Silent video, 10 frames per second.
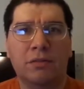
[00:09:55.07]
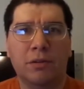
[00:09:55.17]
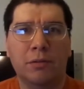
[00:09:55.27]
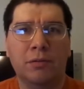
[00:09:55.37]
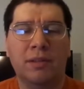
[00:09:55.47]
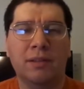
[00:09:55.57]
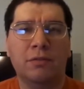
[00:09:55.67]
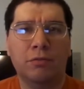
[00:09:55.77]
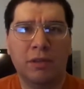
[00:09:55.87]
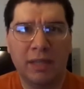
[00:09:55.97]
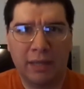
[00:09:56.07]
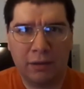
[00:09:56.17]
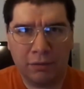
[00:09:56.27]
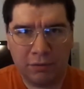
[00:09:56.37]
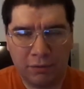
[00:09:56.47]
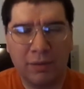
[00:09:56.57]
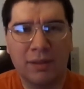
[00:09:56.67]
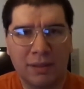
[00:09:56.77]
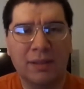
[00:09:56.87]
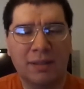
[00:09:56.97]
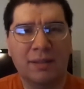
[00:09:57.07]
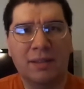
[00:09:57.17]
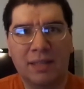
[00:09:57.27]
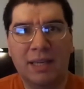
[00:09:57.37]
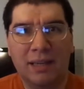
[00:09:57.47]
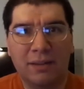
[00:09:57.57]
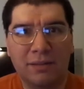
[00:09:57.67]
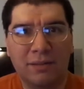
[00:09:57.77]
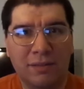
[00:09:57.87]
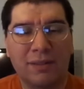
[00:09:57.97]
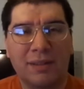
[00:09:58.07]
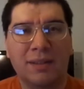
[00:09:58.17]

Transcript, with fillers: Joe the treehouse that he has,